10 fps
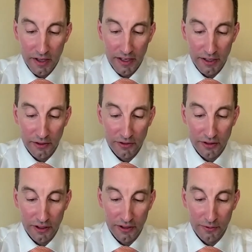and I think
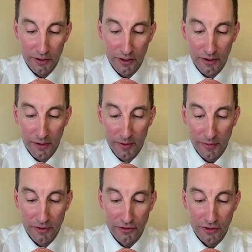Sharon, where I'll, I'll
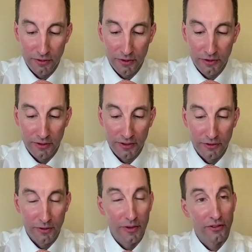maybe joke with you. I know
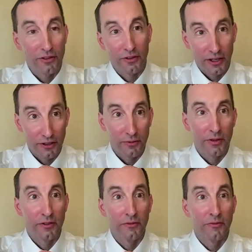you mentioned your
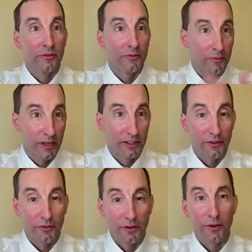husband being in
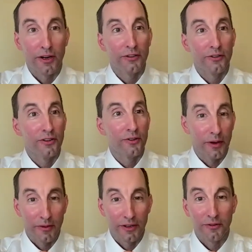different quadrants,
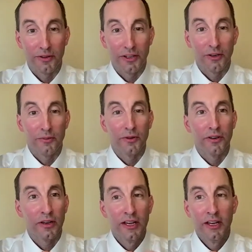probably not reading your
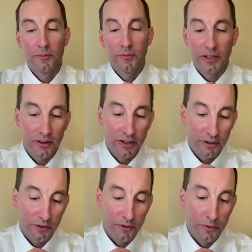book. But I think
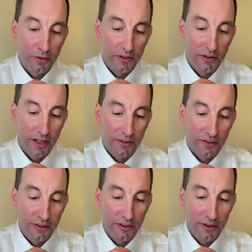there's an important
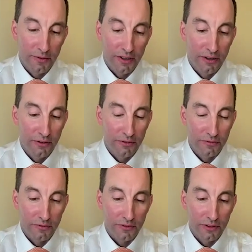lesson that we don't
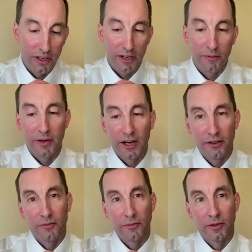talk about
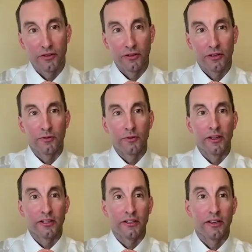as much in art. We
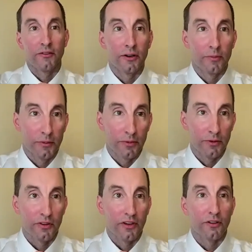like to give young people
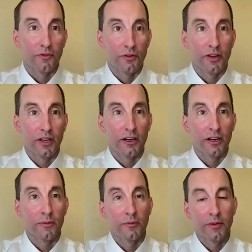a sense of who they
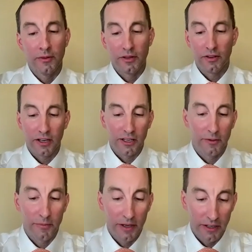are, but maybe talking
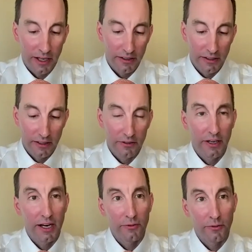about how to
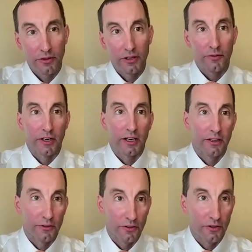interact with the different
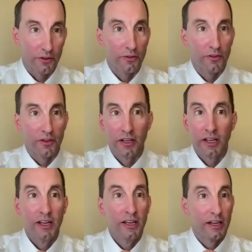color zones and
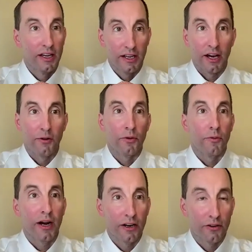and how we're
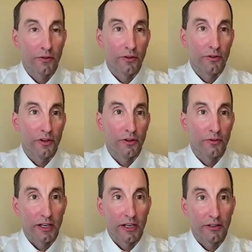wired for those
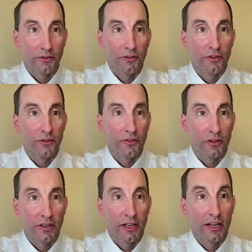different color zones
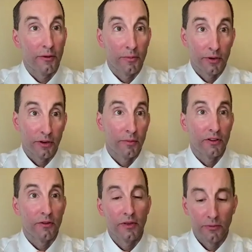and, and how Birkman,
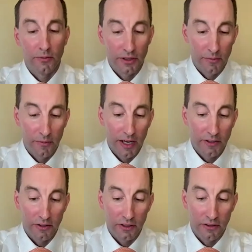to me, one of the
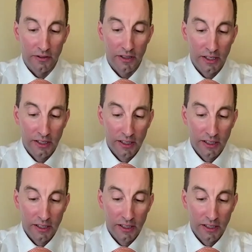magic and